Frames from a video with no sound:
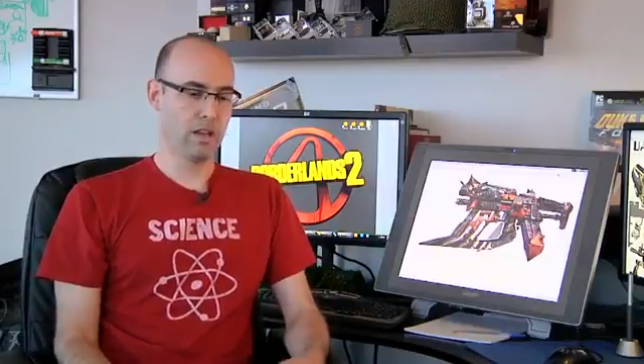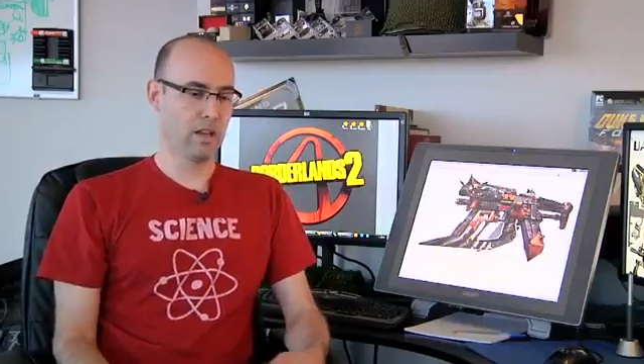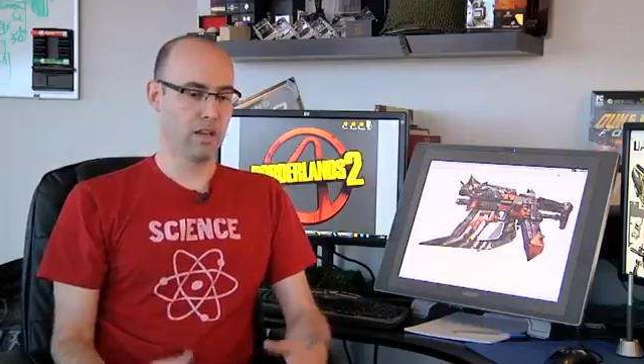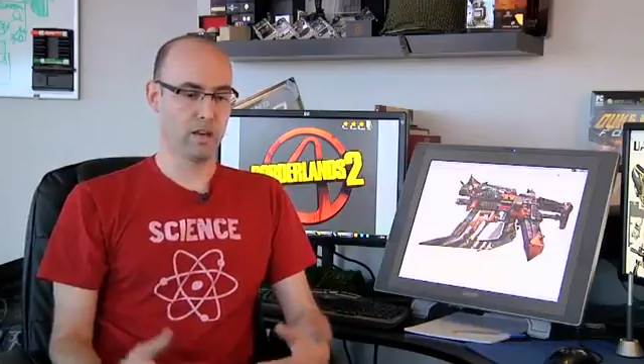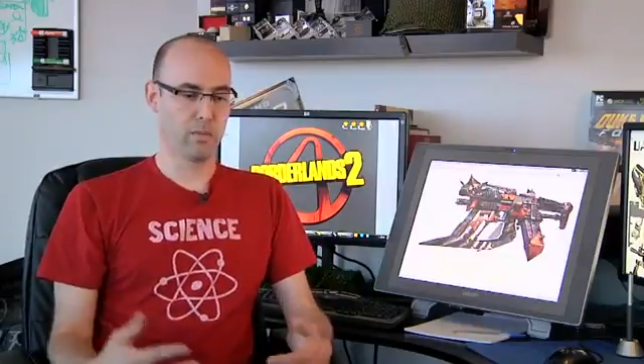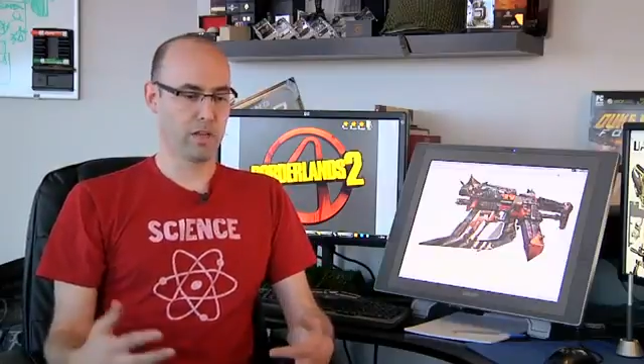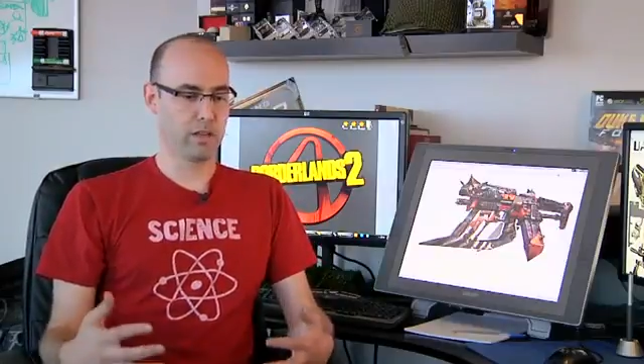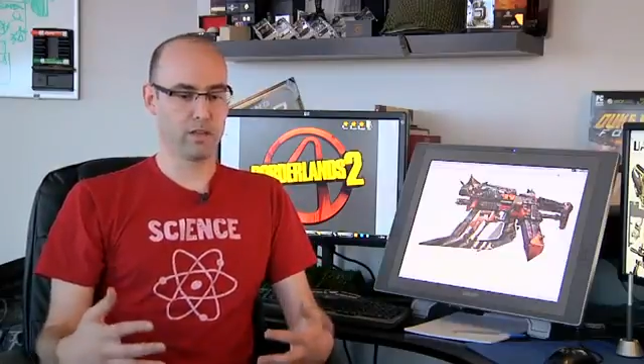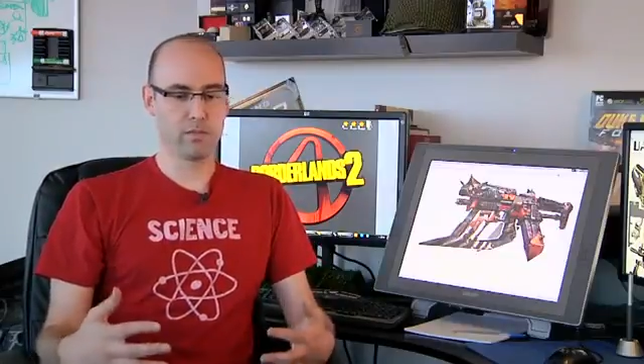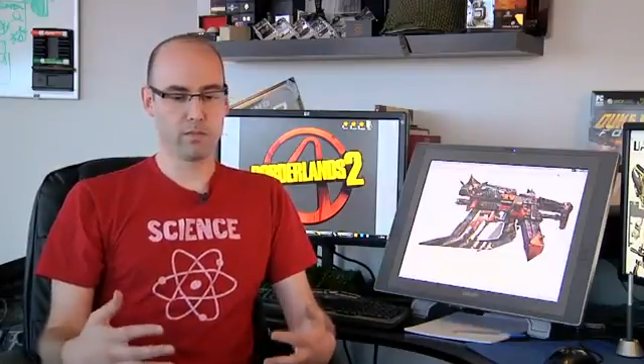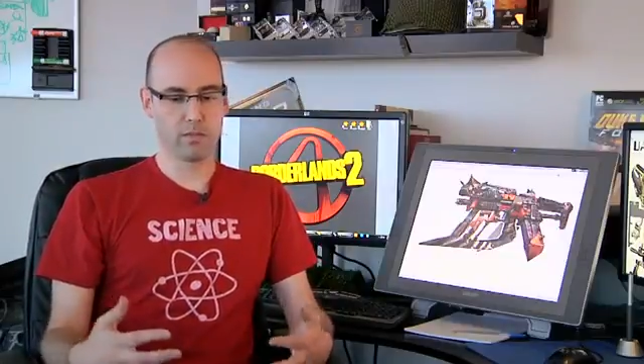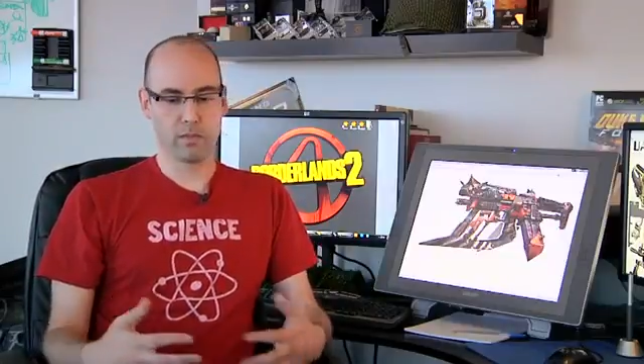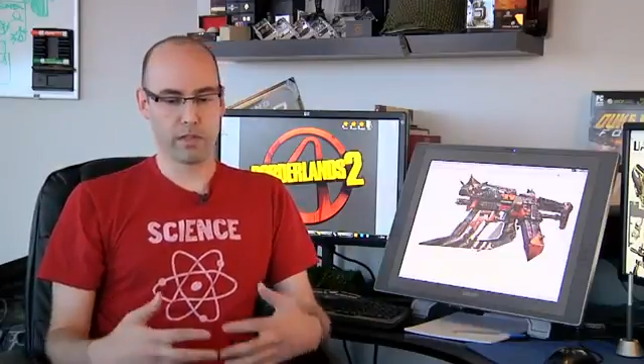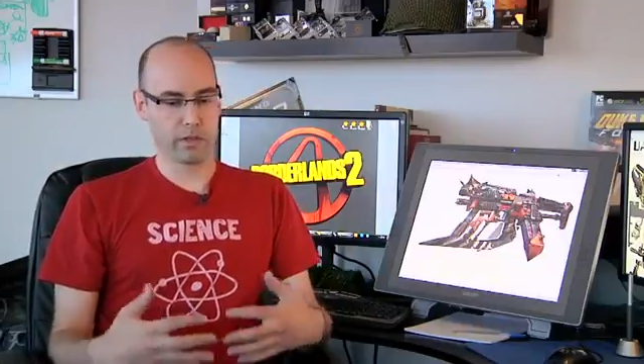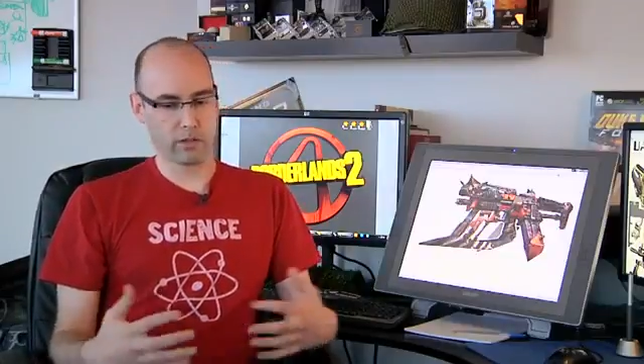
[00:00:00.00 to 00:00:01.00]
and I mean,
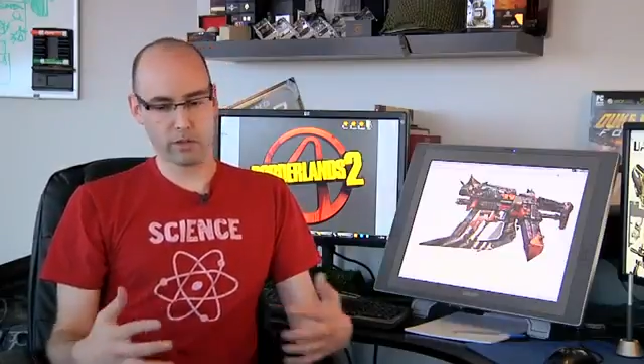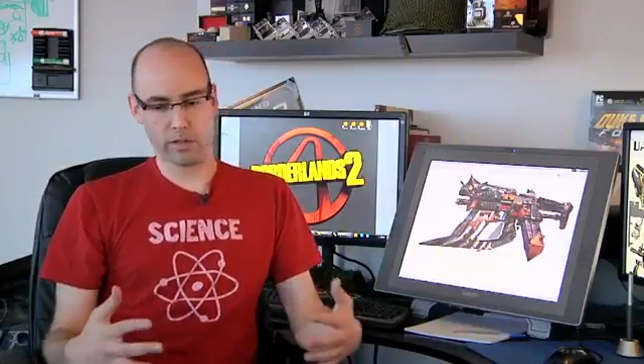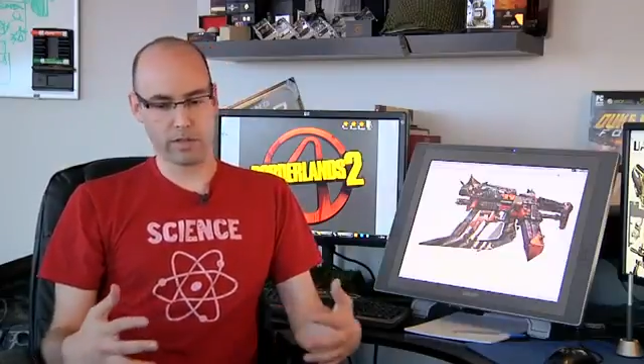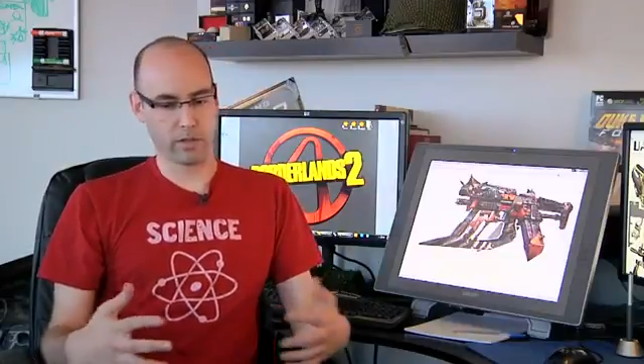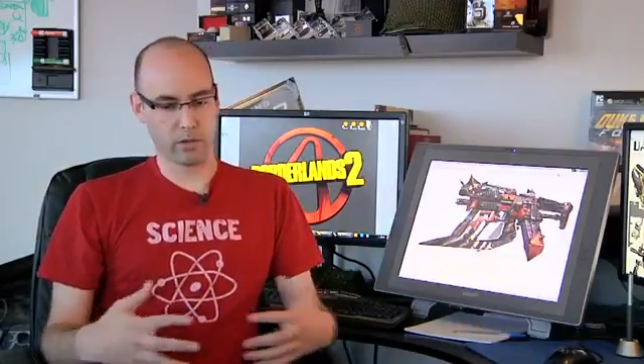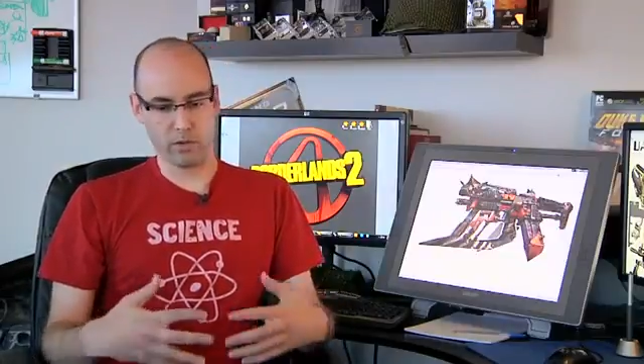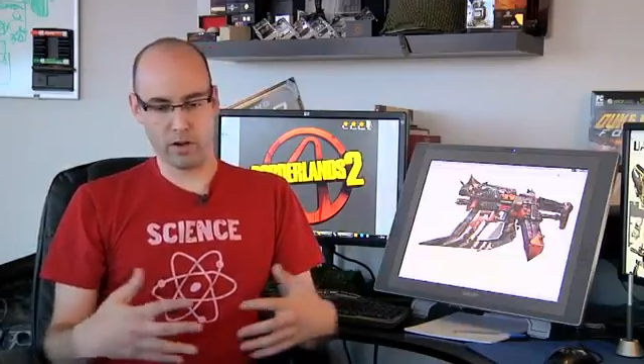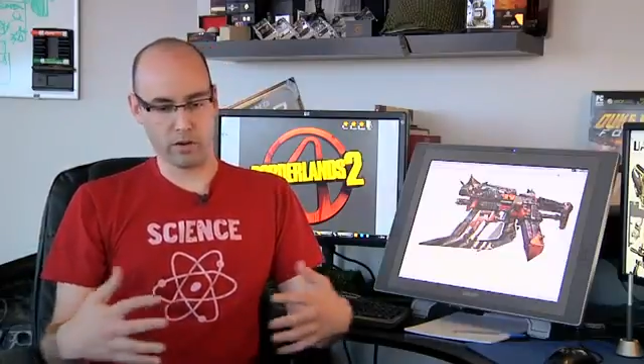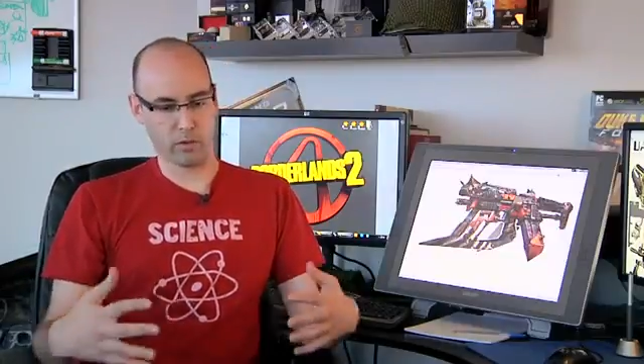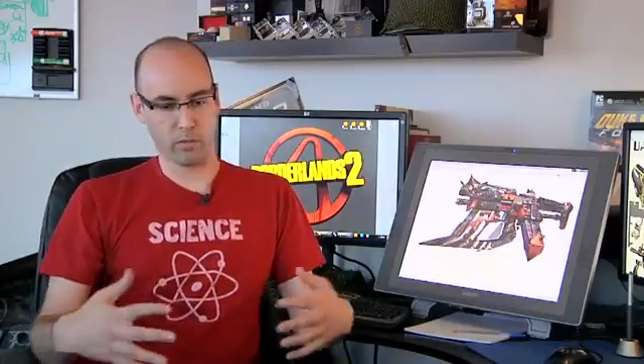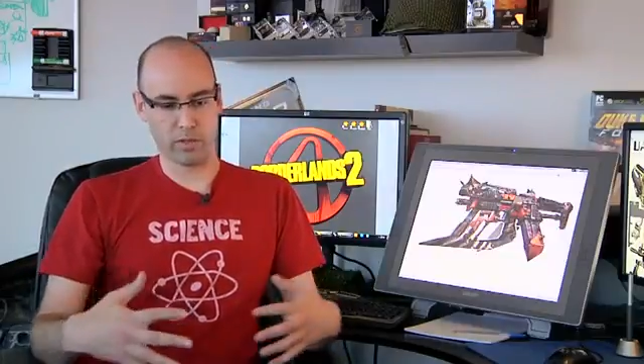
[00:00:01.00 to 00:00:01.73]
literally the ground